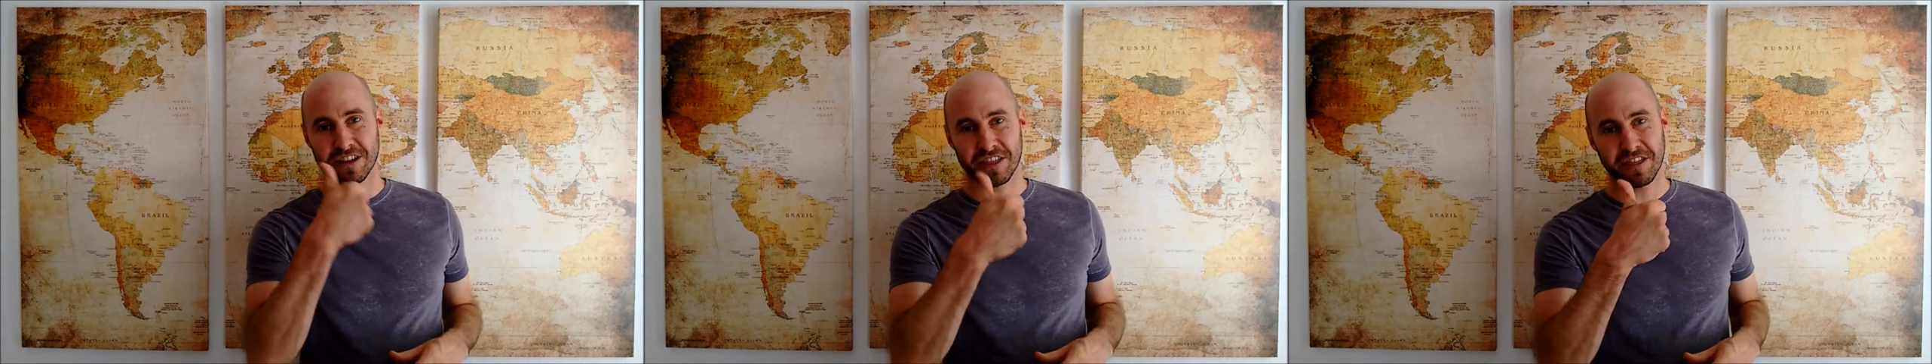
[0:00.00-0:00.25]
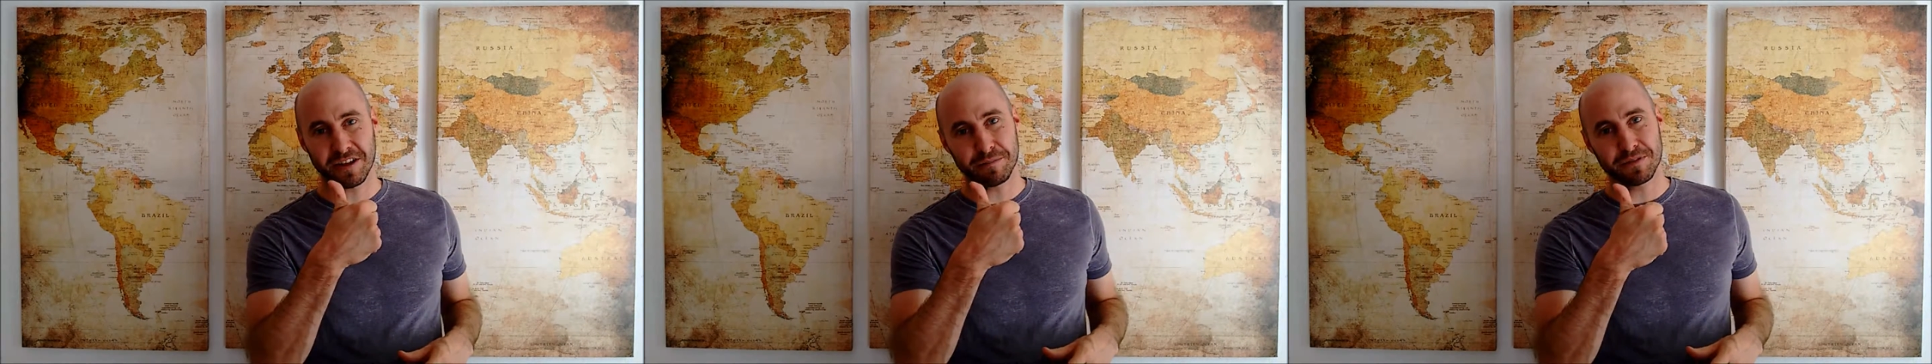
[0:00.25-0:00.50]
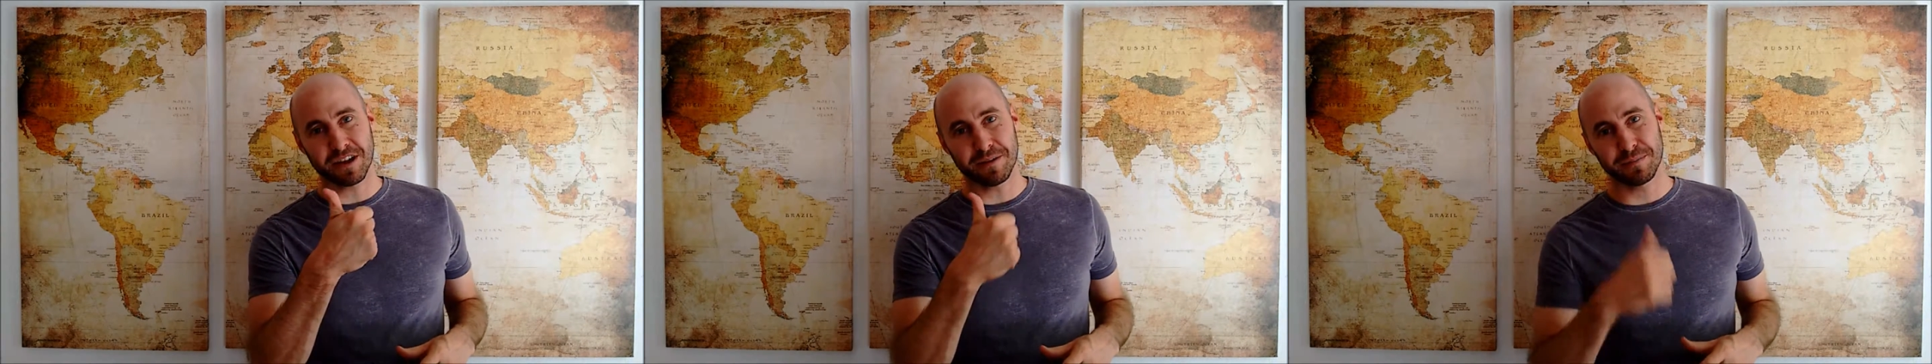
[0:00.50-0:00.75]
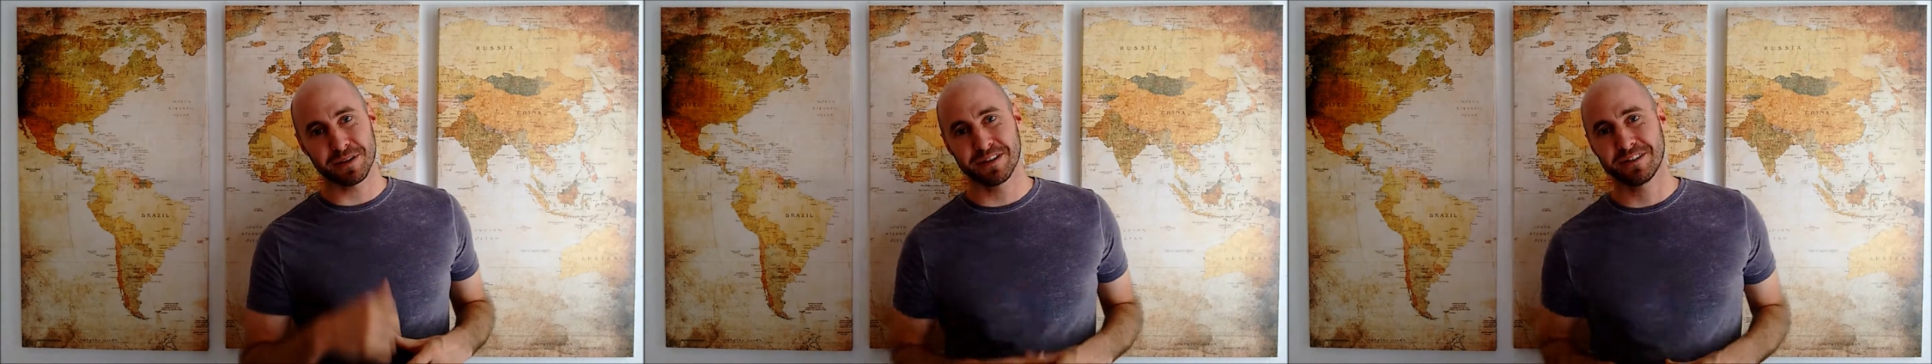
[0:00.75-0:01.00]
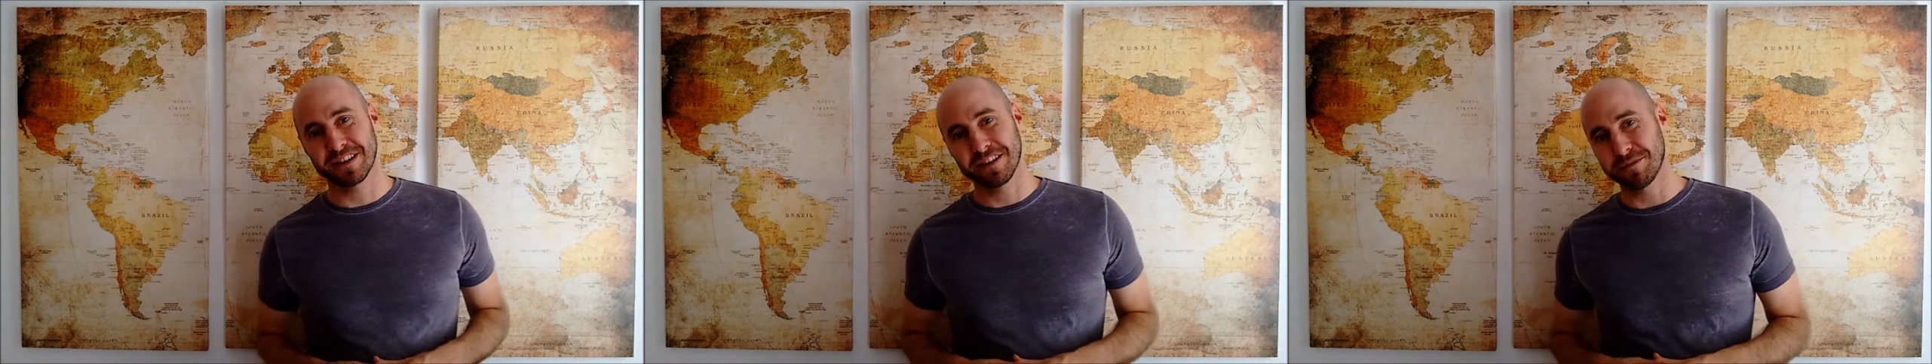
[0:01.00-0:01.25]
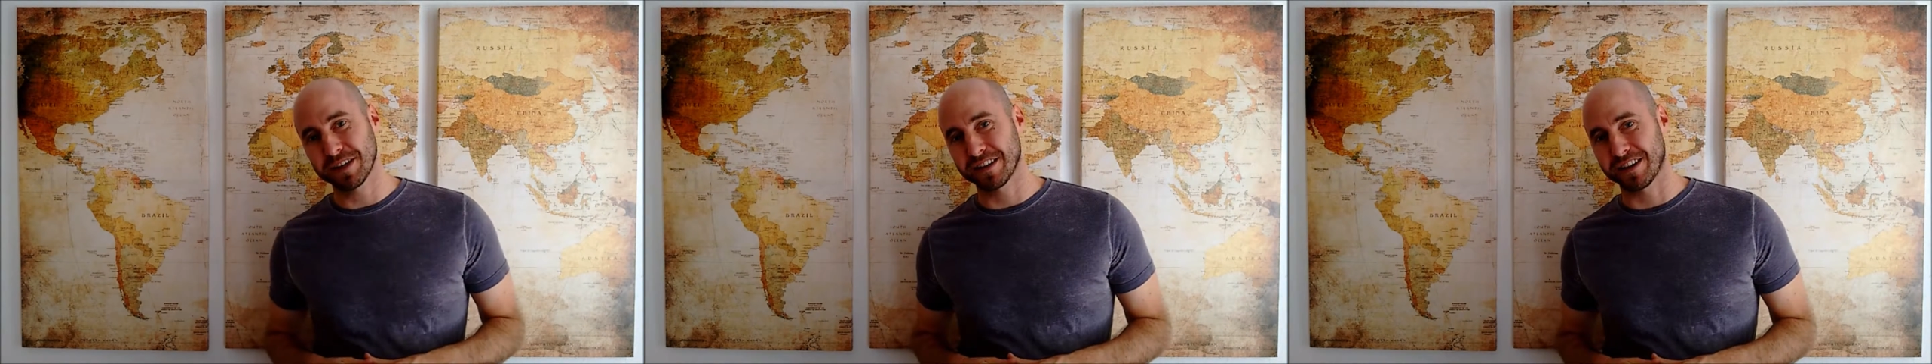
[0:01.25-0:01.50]
the thumbs up to
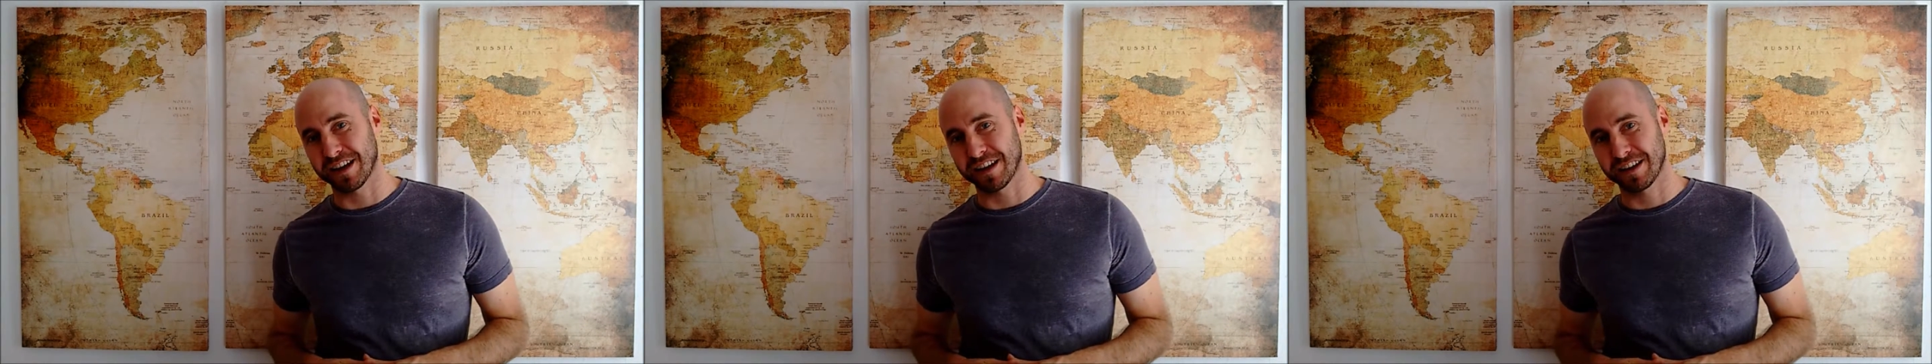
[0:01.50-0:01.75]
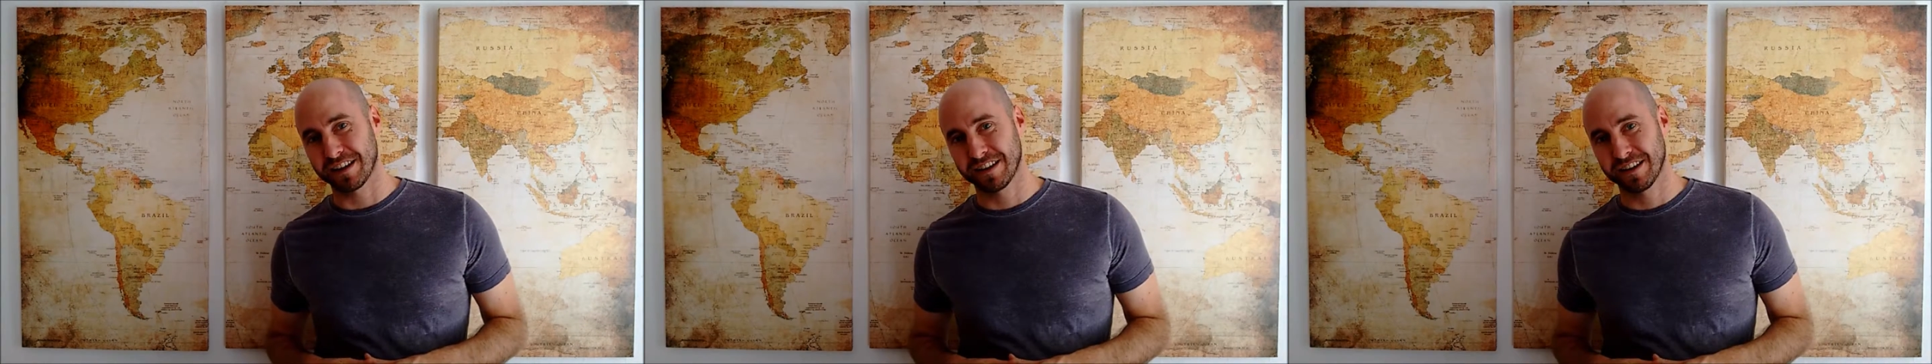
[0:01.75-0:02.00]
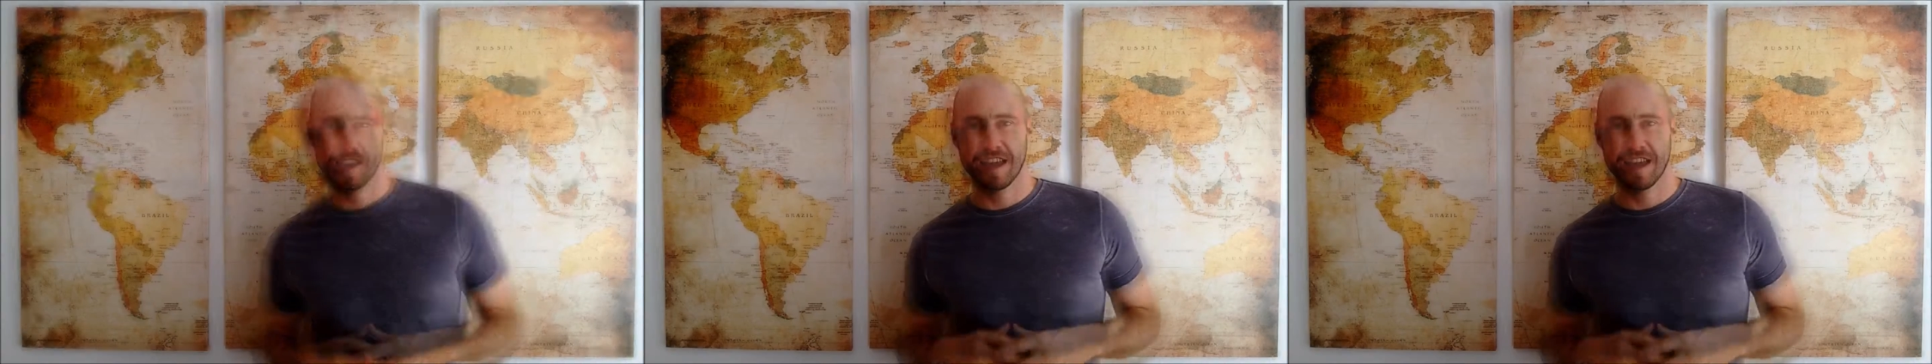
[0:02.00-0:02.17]
give me a like.